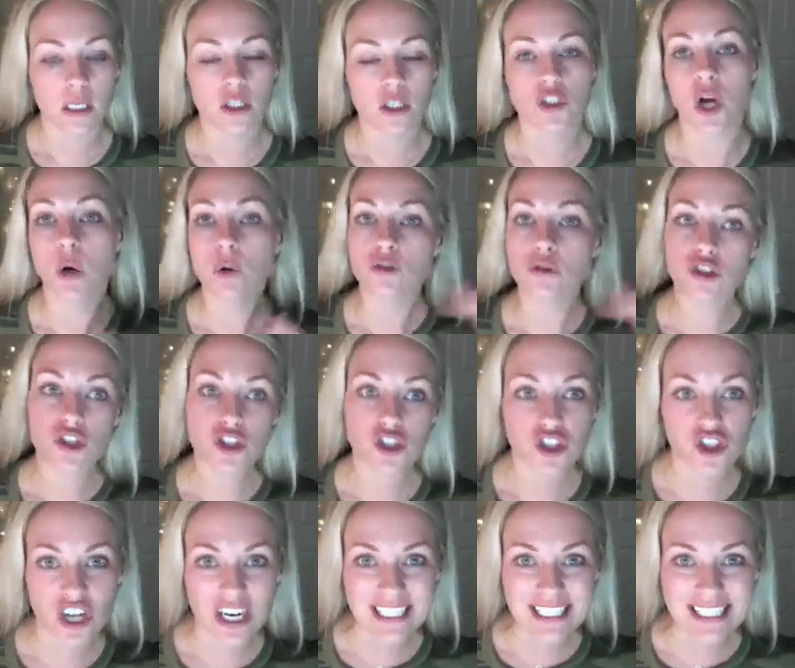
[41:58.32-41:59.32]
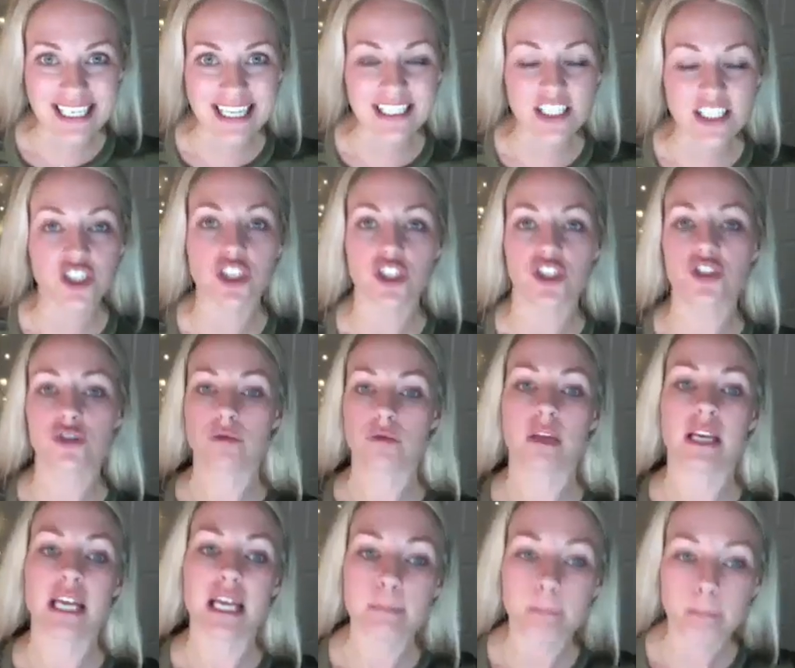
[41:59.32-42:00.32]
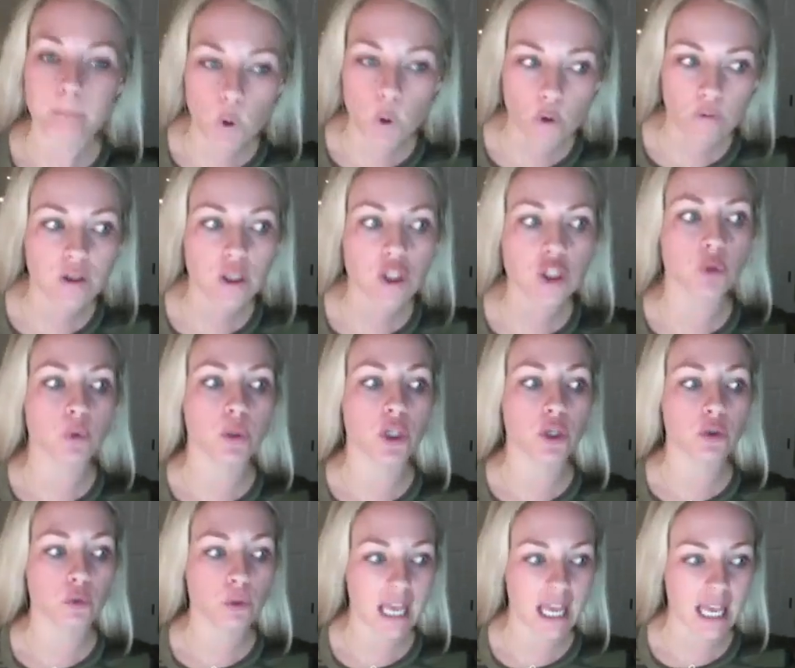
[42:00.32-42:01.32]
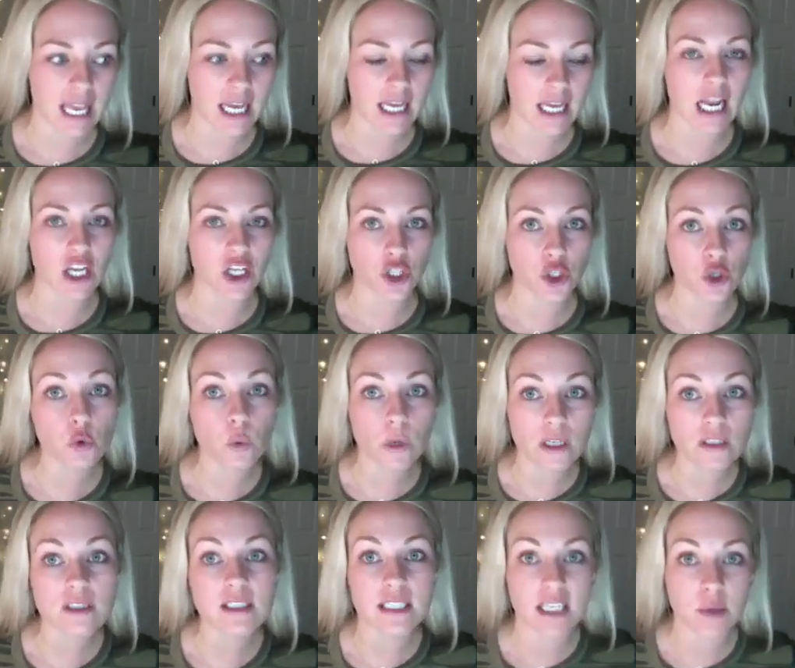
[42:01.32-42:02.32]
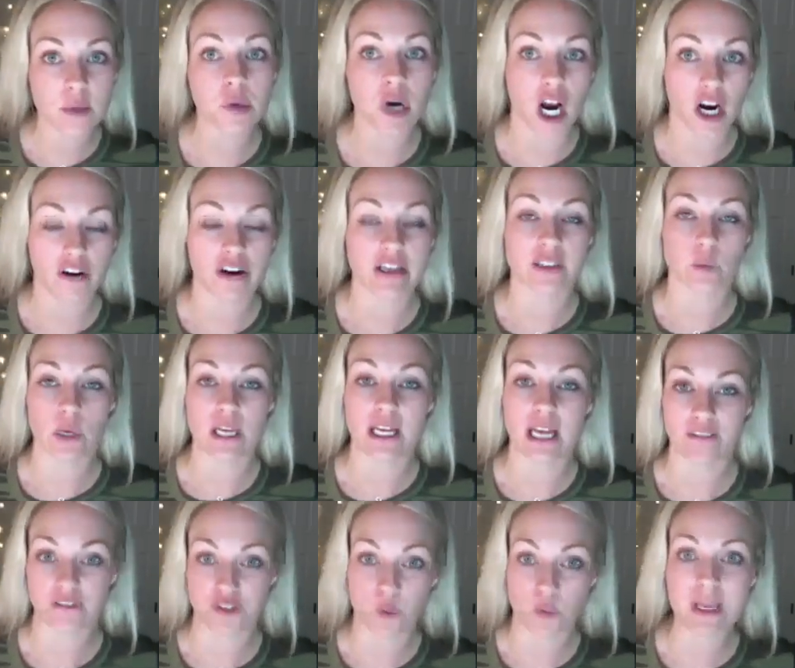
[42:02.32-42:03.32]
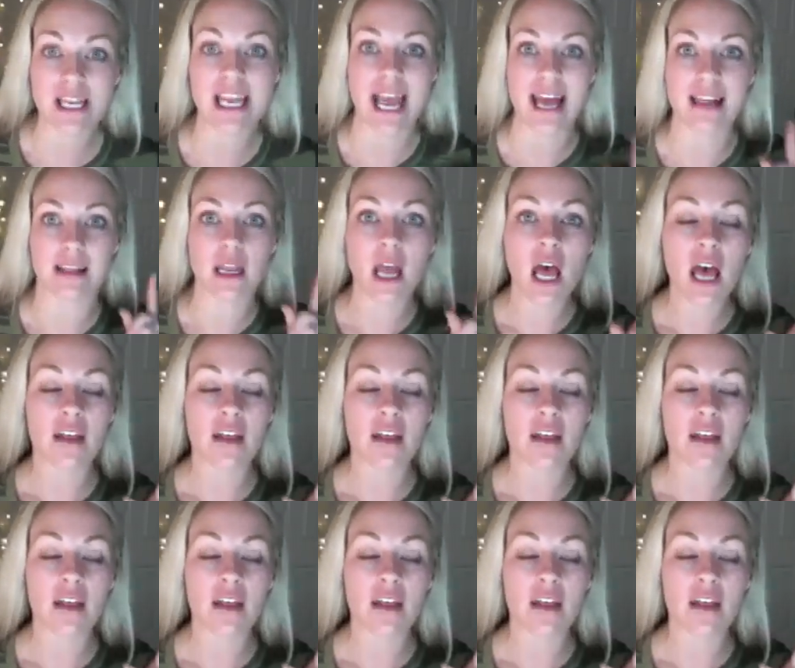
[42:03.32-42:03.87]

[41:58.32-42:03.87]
don't stress it. Just keep moving, do what you can, and you will see progress week after week. And